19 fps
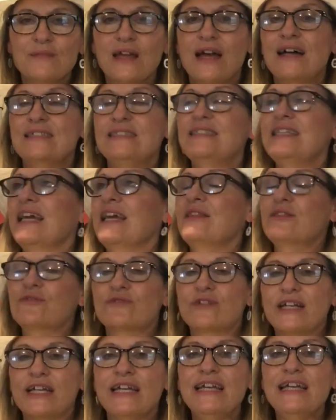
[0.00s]
On day
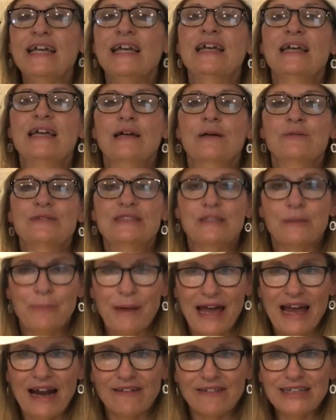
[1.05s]
three, was the
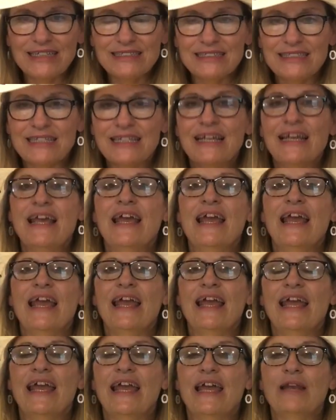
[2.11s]
parrot.
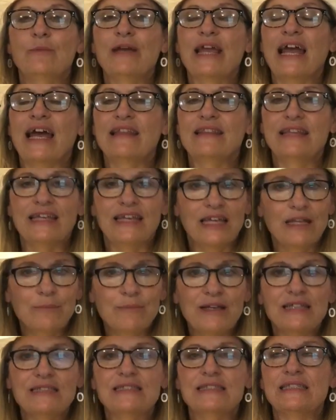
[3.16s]
And we had the
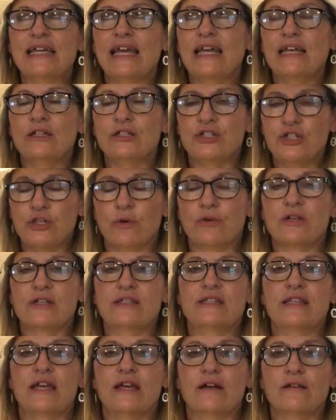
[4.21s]
Inmans. They showed us
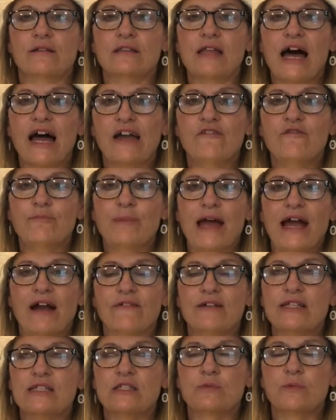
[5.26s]
their live
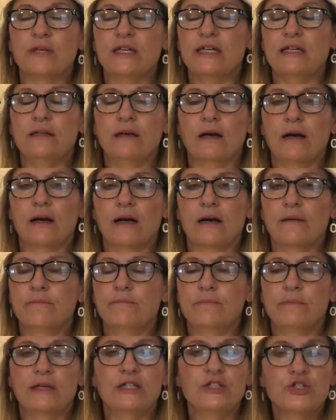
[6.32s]
parrots. We uh,
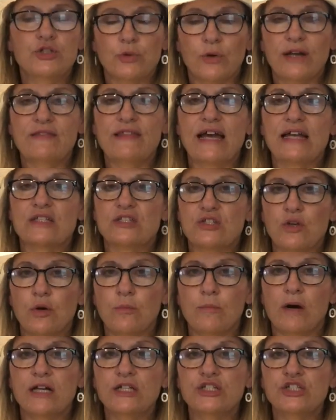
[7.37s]
enjoyed that so
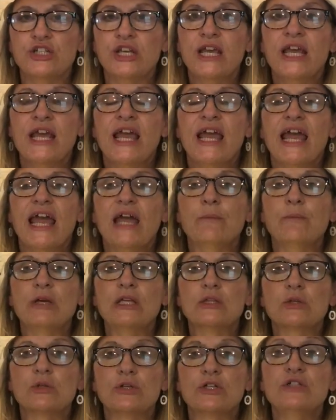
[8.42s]
much. And we
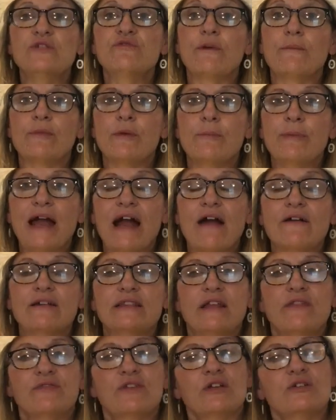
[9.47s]
learned from the parrot
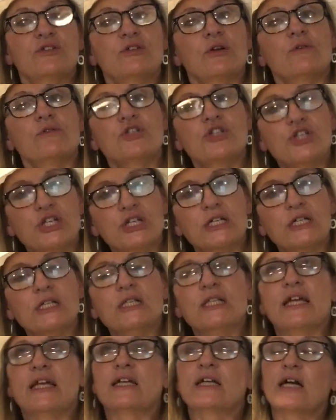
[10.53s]
that they're so
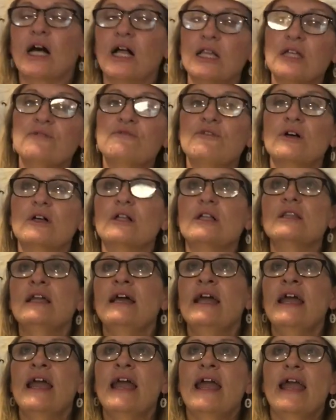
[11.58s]
chill and colorful
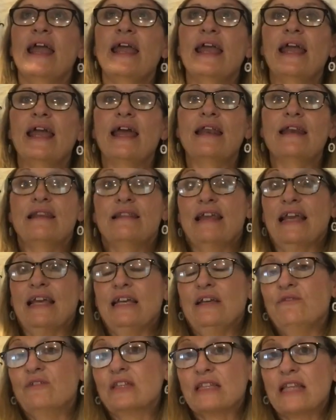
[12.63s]
and they
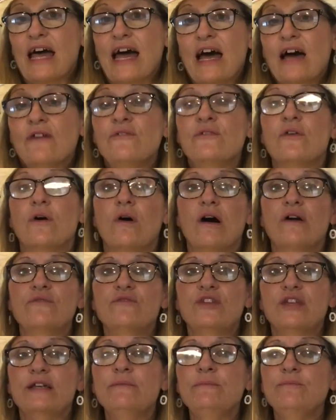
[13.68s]
even laugh
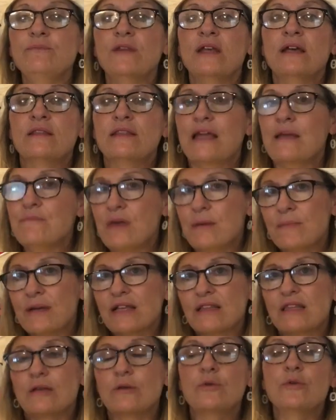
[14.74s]
often. They
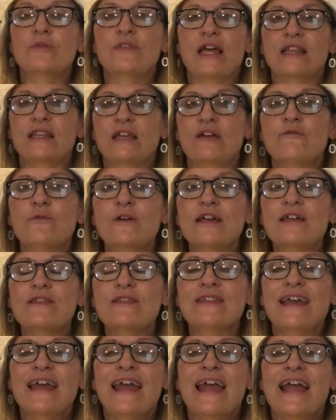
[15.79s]
mimic who they live with.